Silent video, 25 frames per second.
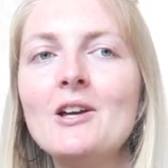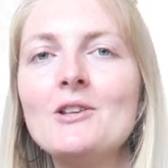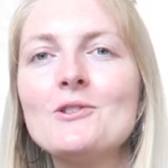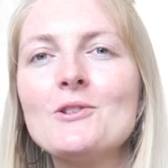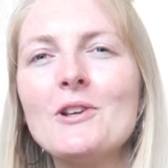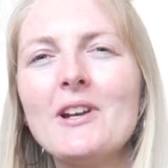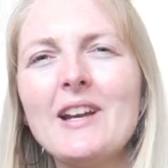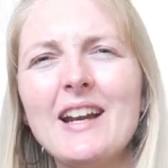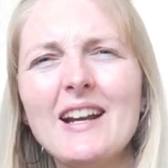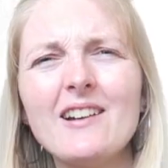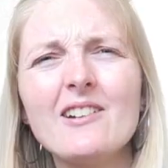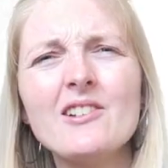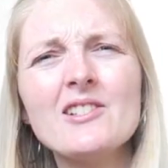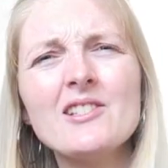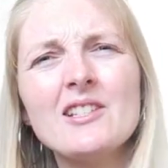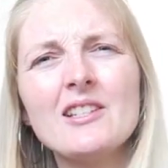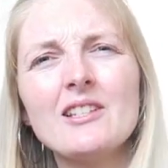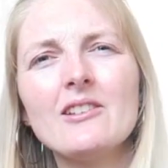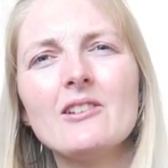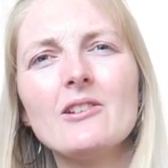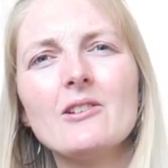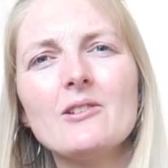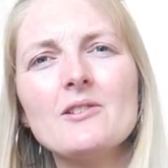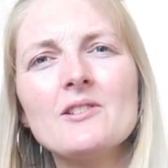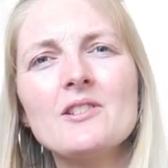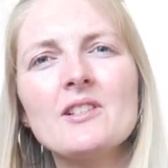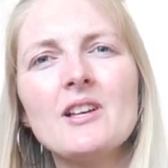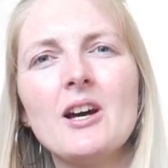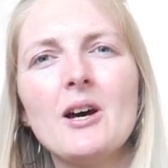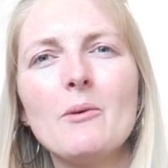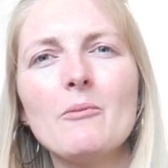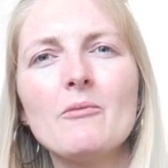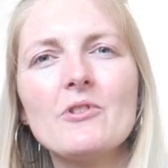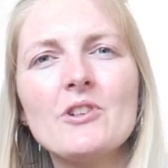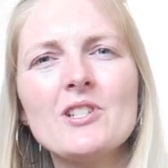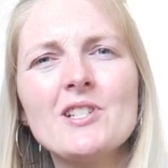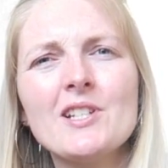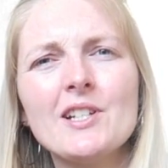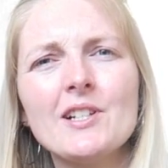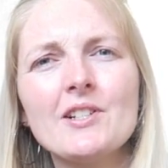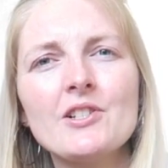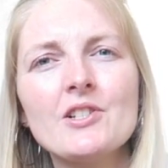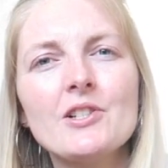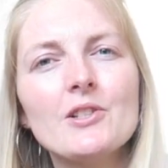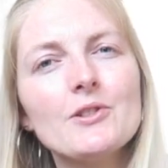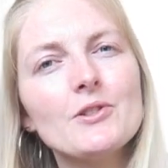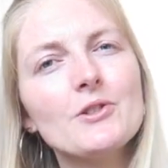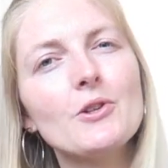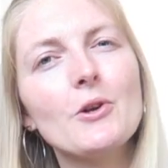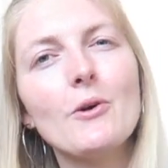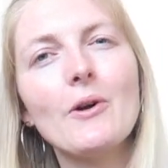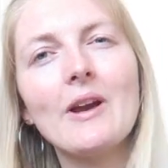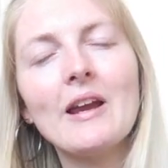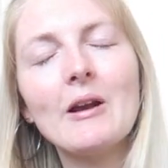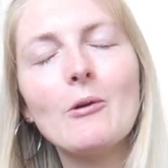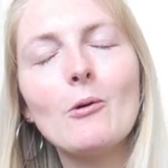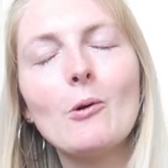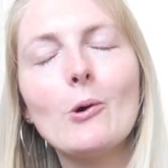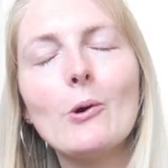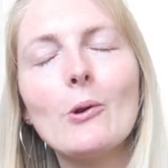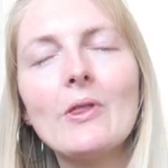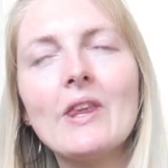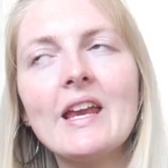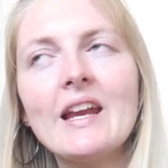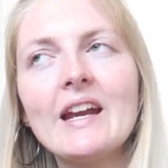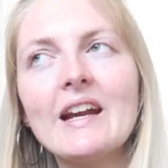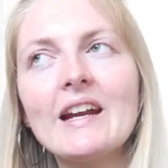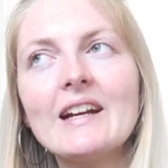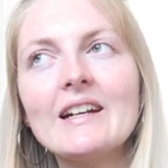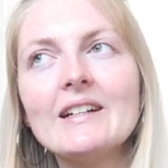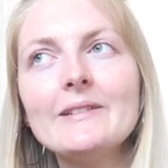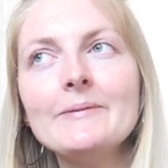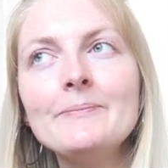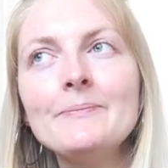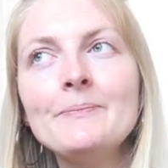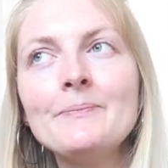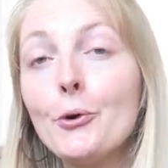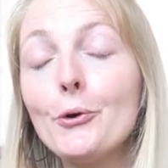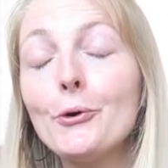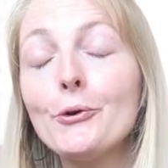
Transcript: So there are still some restrictions going on here.